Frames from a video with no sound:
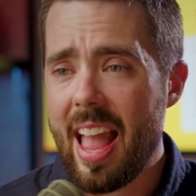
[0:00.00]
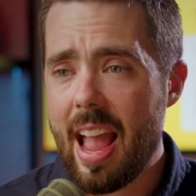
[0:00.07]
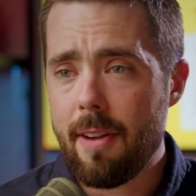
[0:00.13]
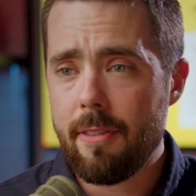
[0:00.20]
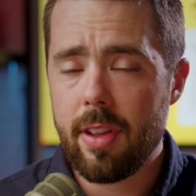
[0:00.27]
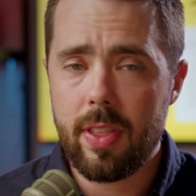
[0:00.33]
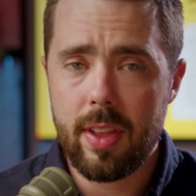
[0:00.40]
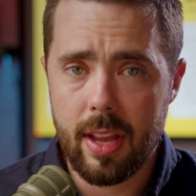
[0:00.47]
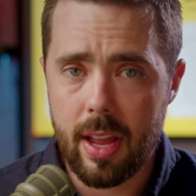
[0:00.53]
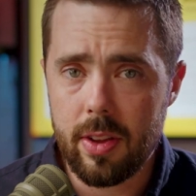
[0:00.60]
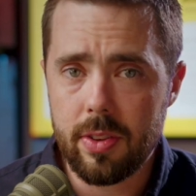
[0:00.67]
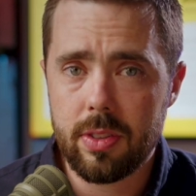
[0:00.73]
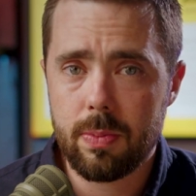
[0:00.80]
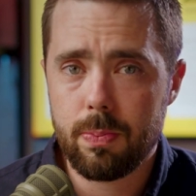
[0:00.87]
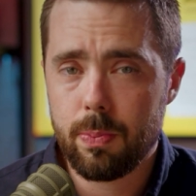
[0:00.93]
Everything
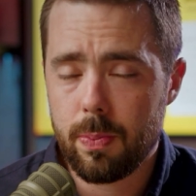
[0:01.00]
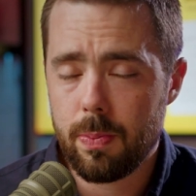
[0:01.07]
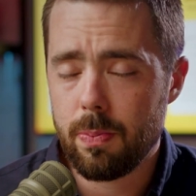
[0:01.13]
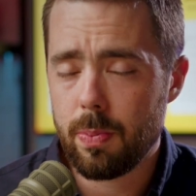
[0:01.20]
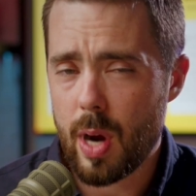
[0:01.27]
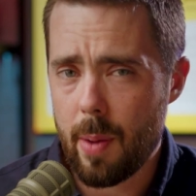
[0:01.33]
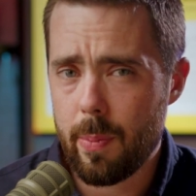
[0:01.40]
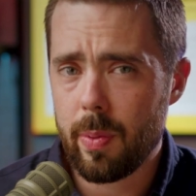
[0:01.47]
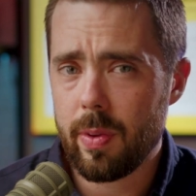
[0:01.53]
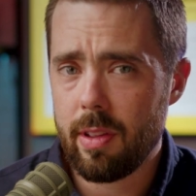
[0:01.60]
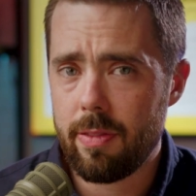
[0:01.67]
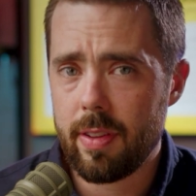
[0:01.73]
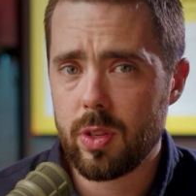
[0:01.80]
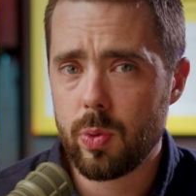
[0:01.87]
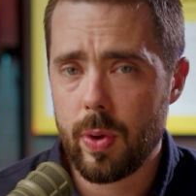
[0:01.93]
else probably
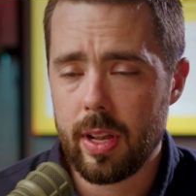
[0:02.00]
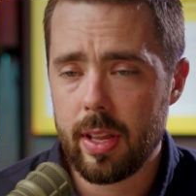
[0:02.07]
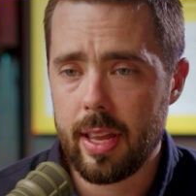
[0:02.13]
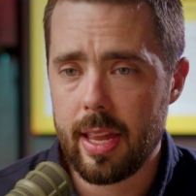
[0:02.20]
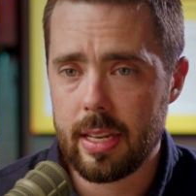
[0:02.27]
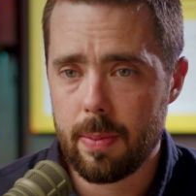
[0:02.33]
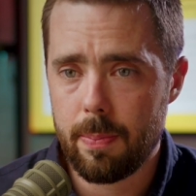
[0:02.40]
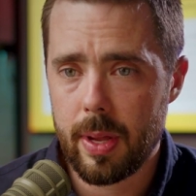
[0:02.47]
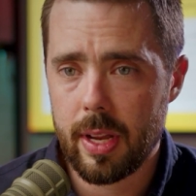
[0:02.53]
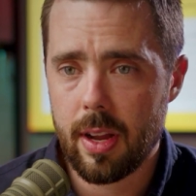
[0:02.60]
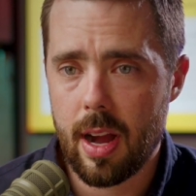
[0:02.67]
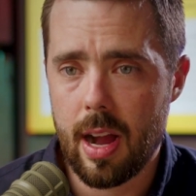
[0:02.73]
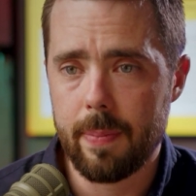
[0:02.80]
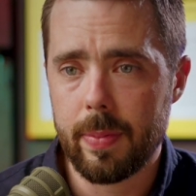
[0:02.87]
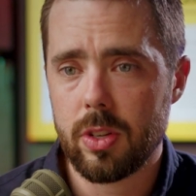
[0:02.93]
fits well into
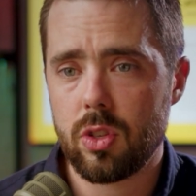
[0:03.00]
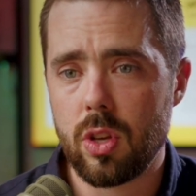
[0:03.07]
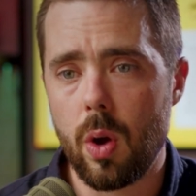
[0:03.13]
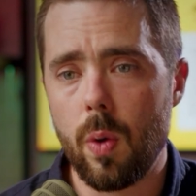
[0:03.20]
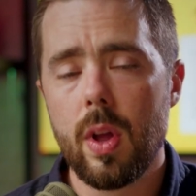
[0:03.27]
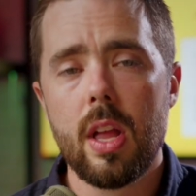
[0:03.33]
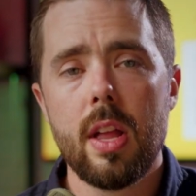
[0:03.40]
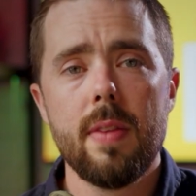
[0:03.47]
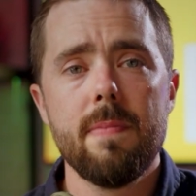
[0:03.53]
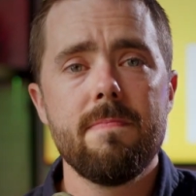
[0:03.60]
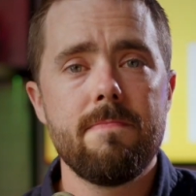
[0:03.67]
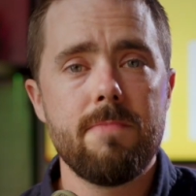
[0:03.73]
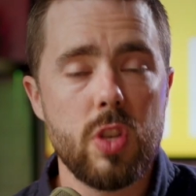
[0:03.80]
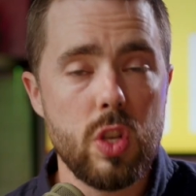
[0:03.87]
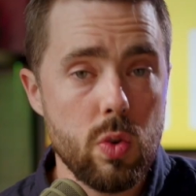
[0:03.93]
BigCommerce. So
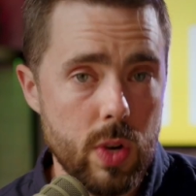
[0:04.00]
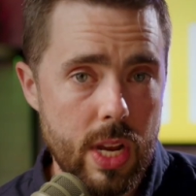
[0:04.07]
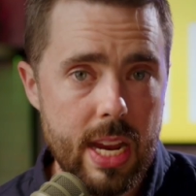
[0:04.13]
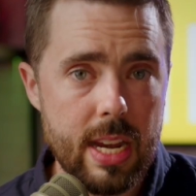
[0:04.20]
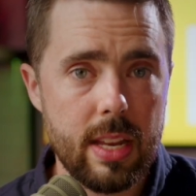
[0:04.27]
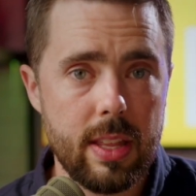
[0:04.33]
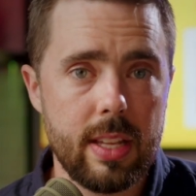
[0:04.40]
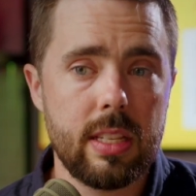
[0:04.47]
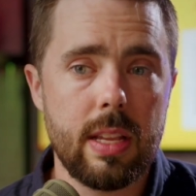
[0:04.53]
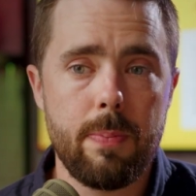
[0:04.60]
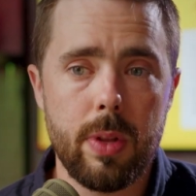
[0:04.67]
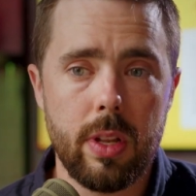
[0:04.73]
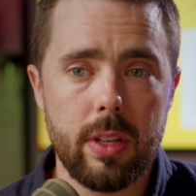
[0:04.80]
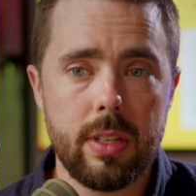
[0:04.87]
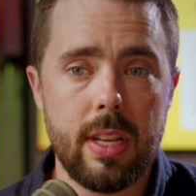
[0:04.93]
do you need this
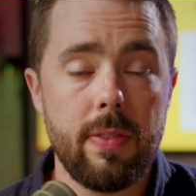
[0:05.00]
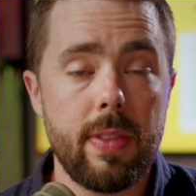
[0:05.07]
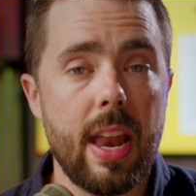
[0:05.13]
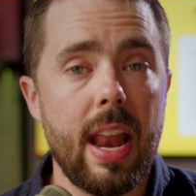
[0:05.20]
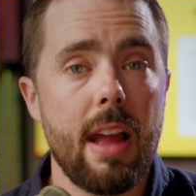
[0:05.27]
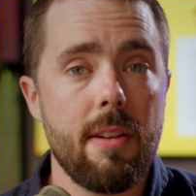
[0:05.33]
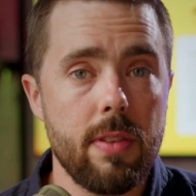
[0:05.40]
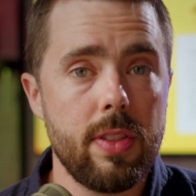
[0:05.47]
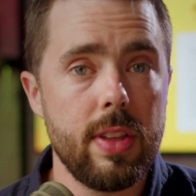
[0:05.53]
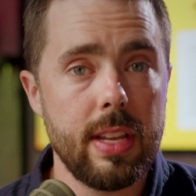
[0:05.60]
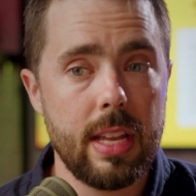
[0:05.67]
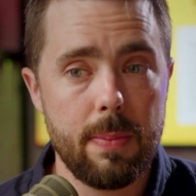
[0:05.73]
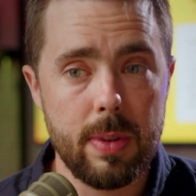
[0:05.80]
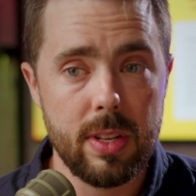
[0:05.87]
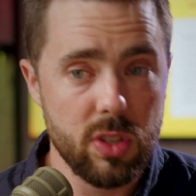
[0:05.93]
ability that everything
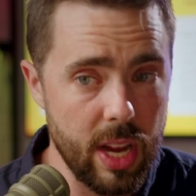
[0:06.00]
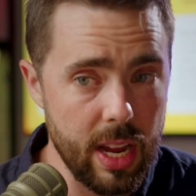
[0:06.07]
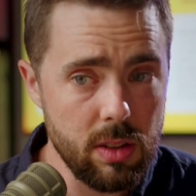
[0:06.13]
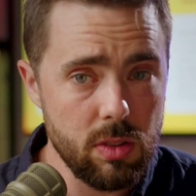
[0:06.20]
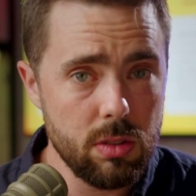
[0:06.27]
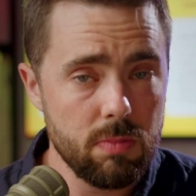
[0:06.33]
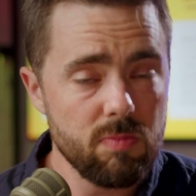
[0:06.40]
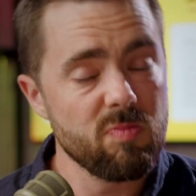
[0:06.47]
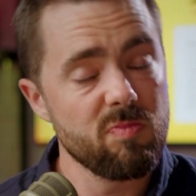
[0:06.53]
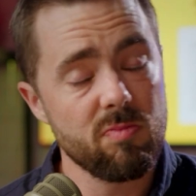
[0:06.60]
can be changed?